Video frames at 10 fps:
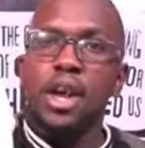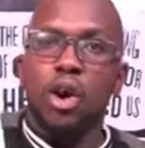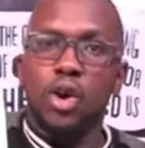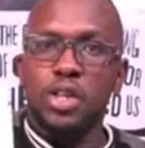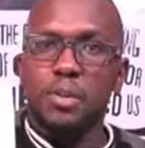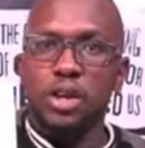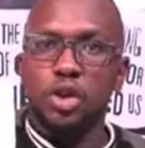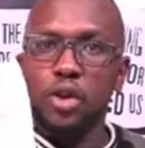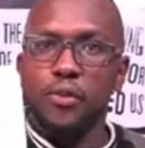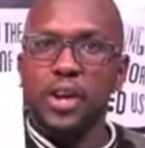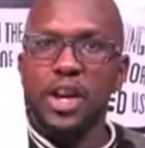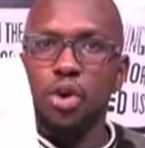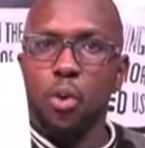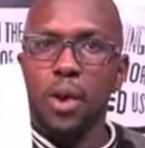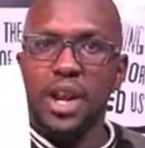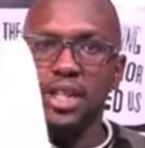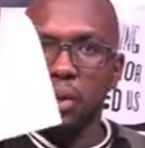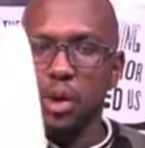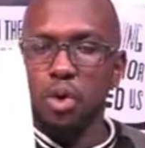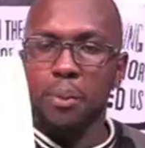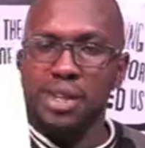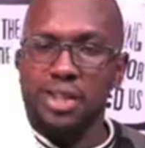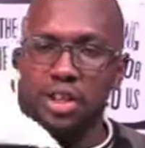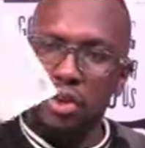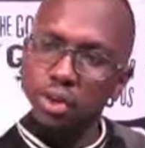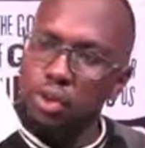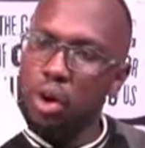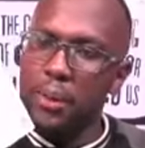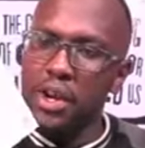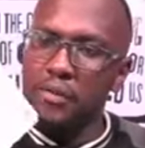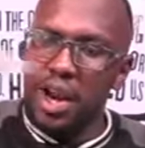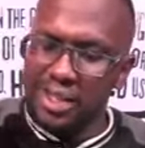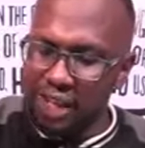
Always make sure you fill in your warranty when you purchase your new Oppo device.